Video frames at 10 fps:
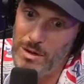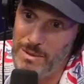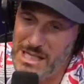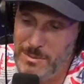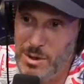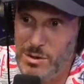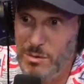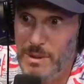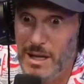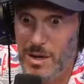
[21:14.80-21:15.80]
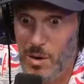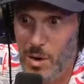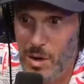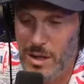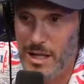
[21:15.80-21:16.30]
the messed up toes could be like
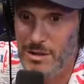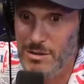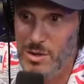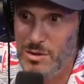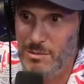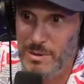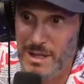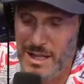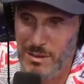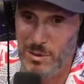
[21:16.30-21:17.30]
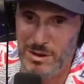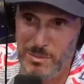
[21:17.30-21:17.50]
ho- like you could be like, one like